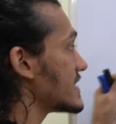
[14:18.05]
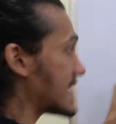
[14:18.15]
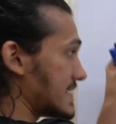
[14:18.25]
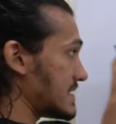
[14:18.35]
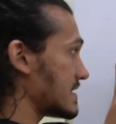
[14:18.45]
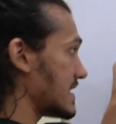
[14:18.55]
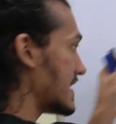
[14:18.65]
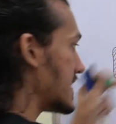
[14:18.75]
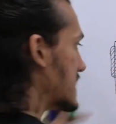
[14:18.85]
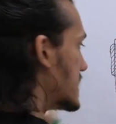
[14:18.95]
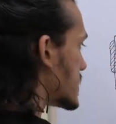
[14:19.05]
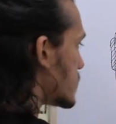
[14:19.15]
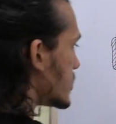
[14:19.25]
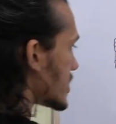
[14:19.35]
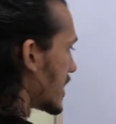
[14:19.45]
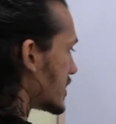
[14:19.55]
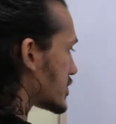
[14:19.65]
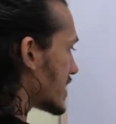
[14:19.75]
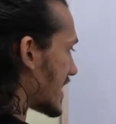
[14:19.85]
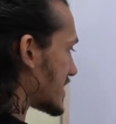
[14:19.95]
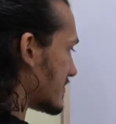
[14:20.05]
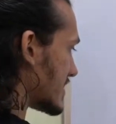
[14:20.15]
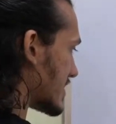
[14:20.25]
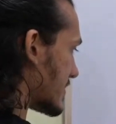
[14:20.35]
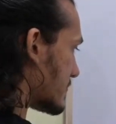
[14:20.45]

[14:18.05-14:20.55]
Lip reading: in inspiratory activity.